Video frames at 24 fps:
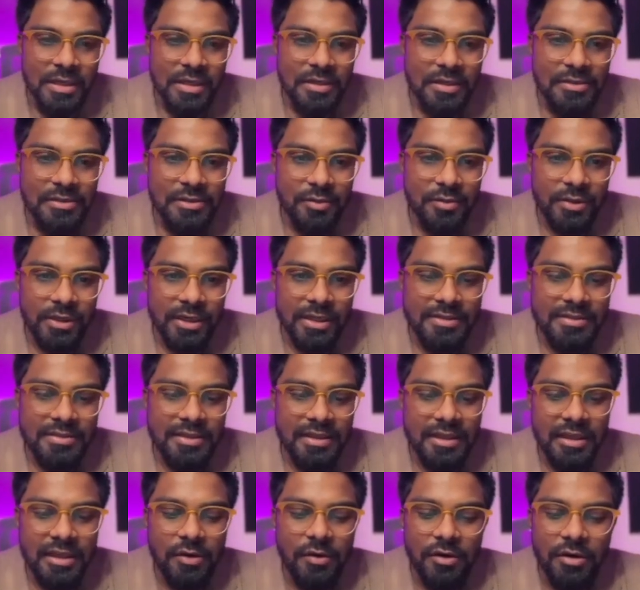So let's
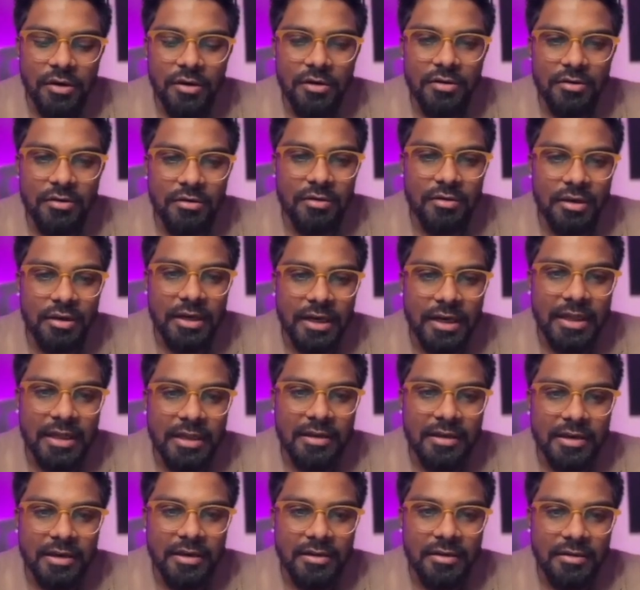say your
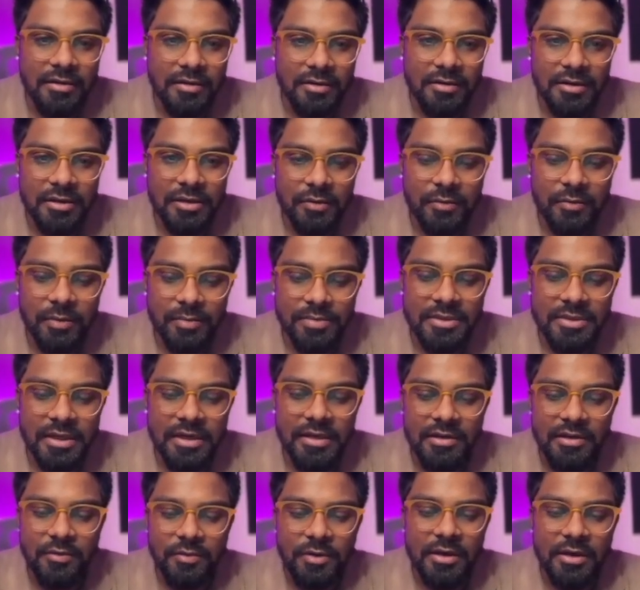link, your
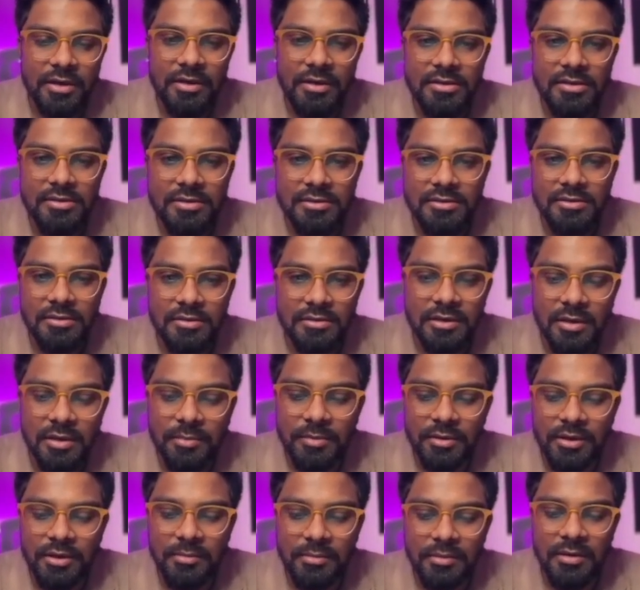website URL is
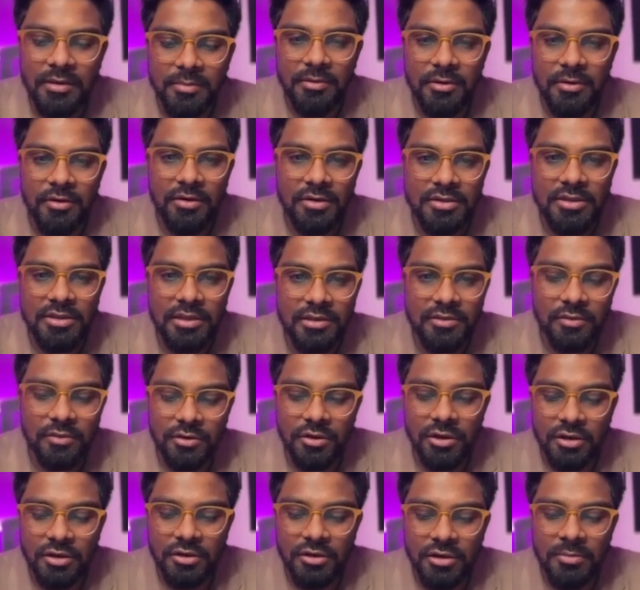
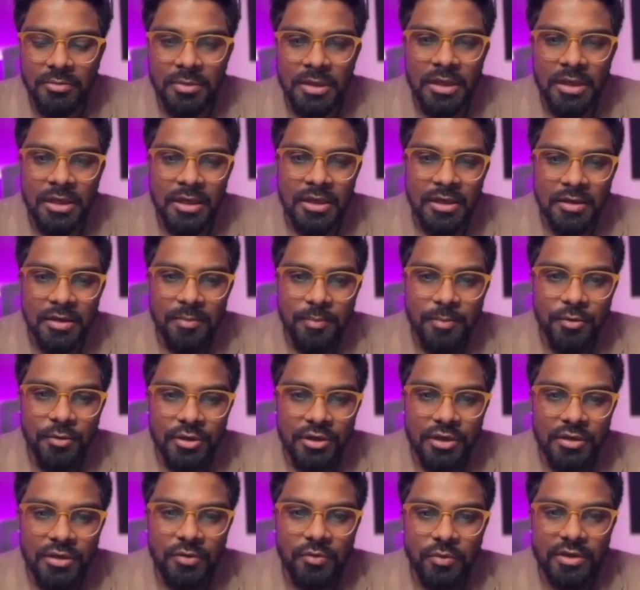www.sindhu.com.
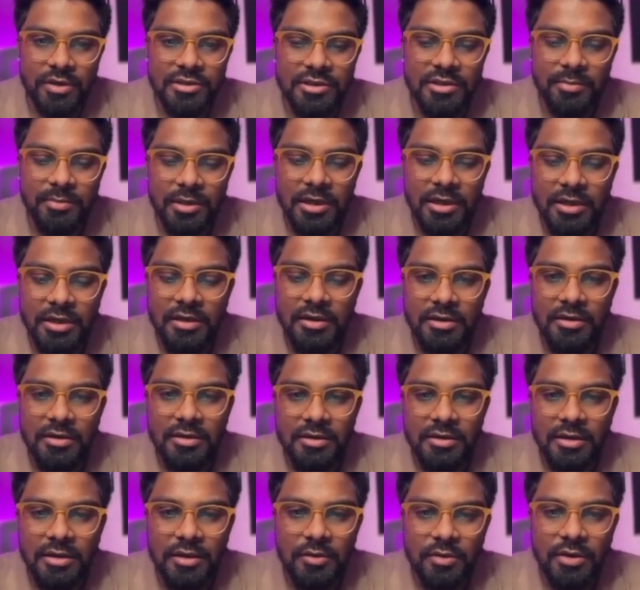Put question mark,
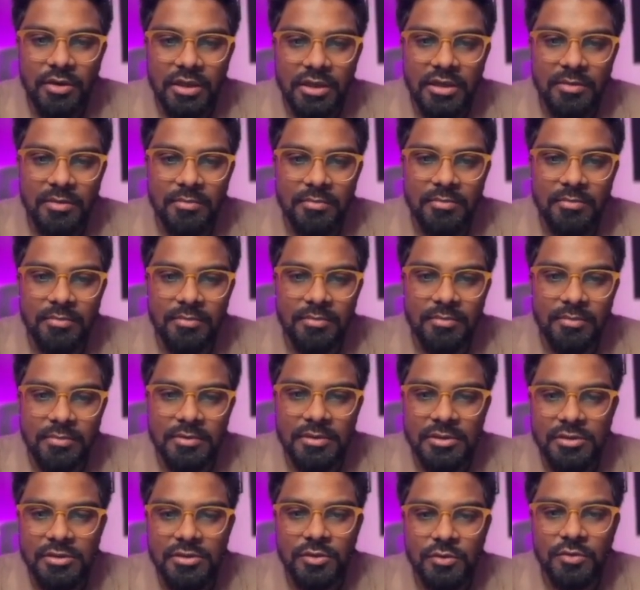UTM
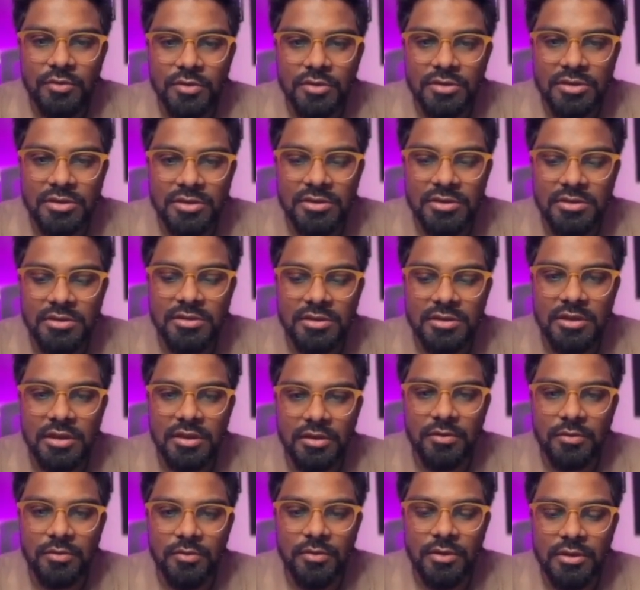source
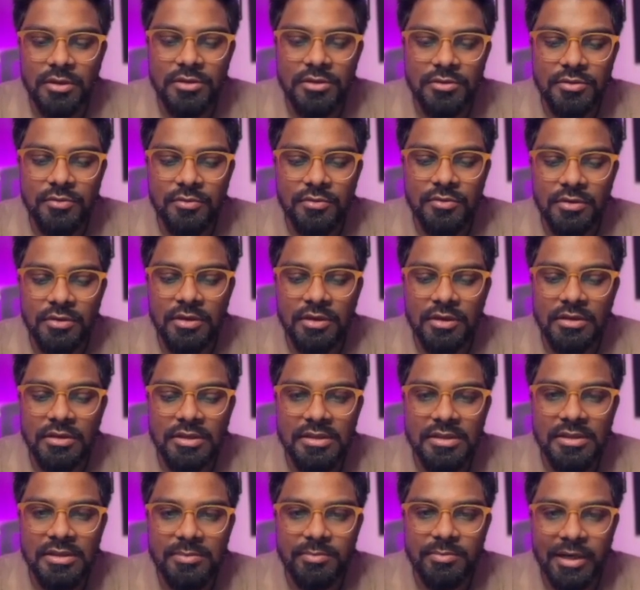equals to,
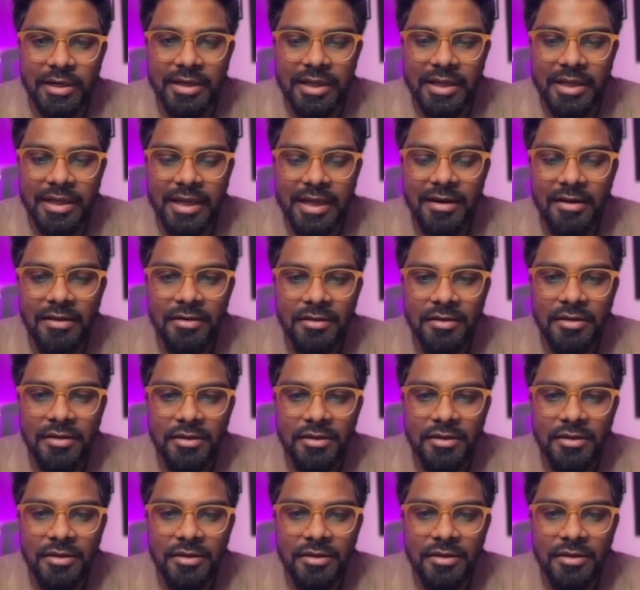this is meta ad.